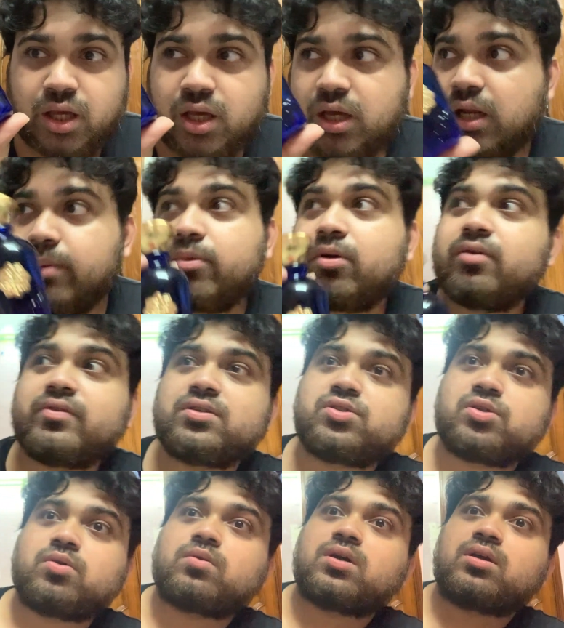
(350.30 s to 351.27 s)
And I'm not even
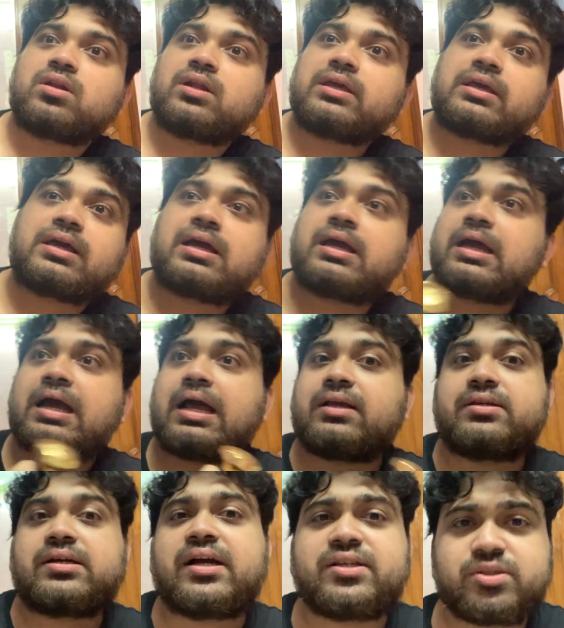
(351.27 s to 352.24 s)
joking. Like
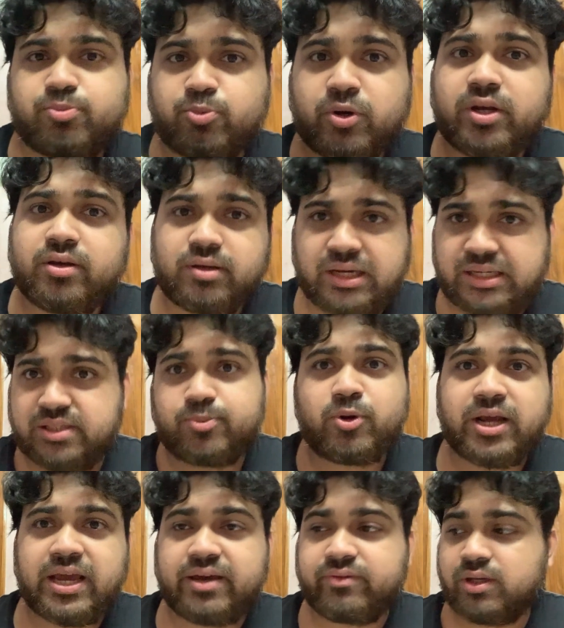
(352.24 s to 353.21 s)
I spray
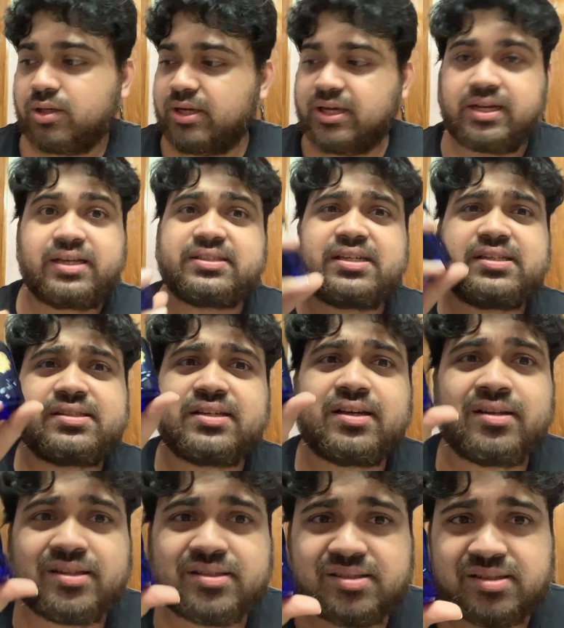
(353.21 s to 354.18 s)
heavy, and as I
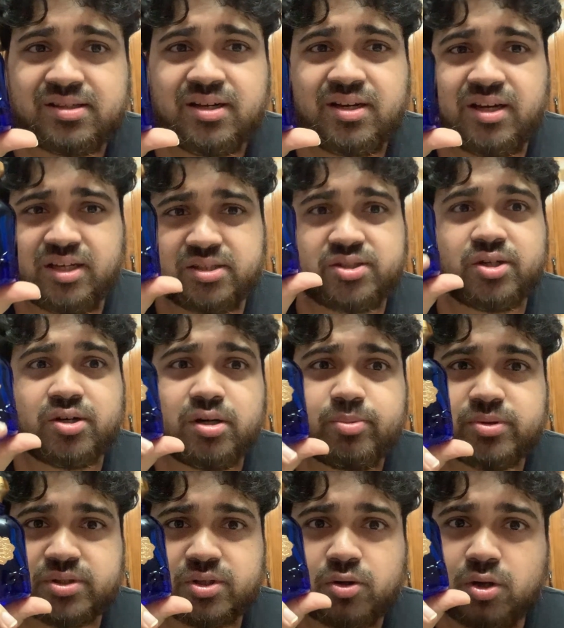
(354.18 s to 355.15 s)
said, it's
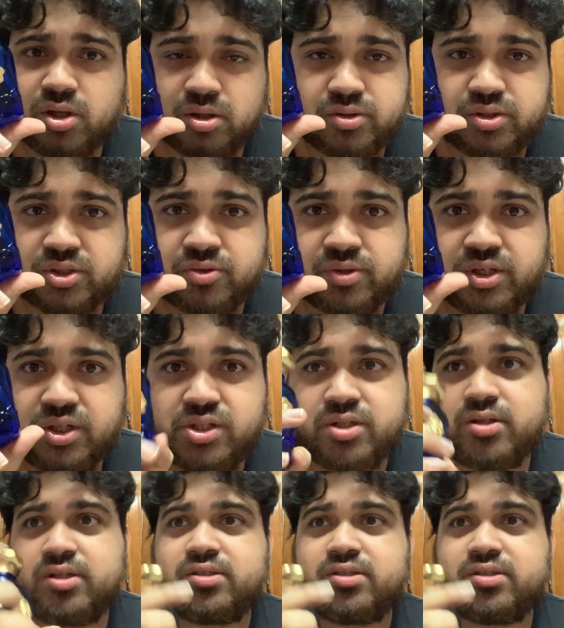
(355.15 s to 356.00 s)
30% oil concentration.